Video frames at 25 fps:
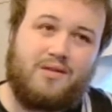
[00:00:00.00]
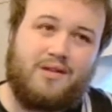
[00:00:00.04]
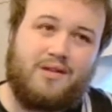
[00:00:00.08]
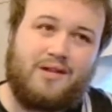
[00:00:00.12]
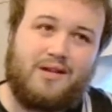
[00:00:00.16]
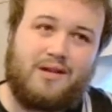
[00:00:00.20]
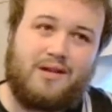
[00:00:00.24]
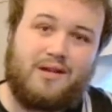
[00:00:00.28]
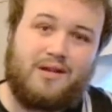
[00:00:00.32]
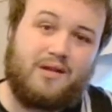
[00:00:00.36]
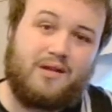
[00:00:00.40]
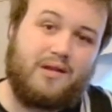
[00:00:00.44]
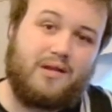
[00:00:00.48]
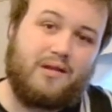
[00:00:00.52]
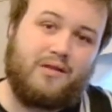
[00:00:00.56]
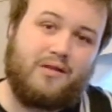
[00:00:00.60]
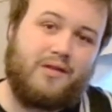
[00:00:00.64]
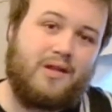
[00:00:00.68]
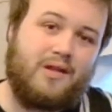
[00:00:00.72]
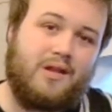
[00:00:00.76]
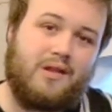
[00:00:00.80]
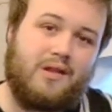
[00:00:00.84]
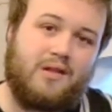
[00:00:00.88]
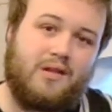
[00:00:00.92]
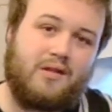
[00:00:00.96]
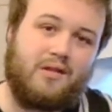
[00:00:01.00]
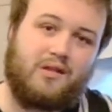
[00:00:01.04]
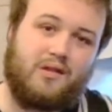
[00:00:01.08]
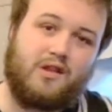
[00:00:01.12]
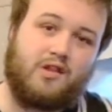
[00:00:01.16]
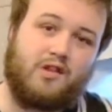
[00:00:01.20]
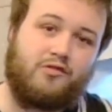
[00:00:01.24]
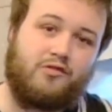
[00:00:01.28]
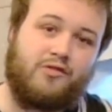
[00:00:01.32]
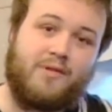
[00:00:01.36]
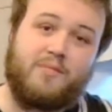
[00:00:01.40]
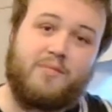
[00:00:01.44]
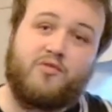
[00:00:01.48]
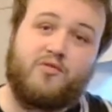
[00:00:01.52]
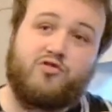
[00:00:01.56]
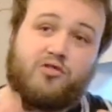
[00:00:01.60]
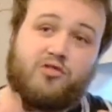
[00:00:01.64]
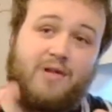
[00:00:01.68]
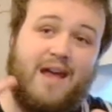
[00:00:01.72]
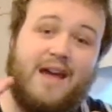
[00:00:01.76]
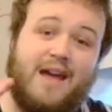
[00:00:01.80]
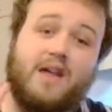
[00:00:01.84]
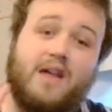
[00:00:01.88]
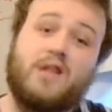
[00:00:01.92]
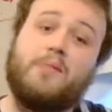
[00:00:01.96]
these
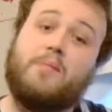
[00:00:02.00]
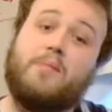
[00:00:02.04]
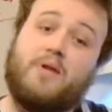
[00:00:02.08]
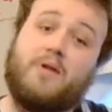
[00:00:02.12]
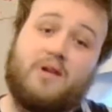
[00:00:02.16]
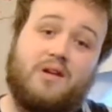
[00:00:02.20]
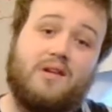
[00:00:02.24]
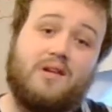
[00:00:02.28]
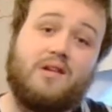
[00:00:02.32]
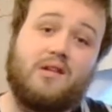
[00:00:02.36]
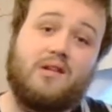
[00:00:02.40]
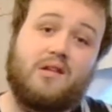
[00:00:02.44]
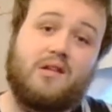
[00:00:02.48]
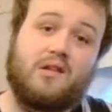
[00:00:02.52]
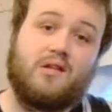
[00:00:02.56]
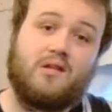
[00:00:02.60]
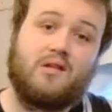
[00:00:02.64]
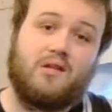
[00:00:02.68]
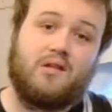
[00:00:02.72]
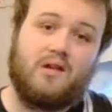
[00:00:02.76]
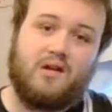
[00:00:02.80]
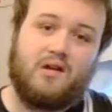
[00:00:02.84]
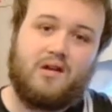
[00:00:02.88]
scriptural experts,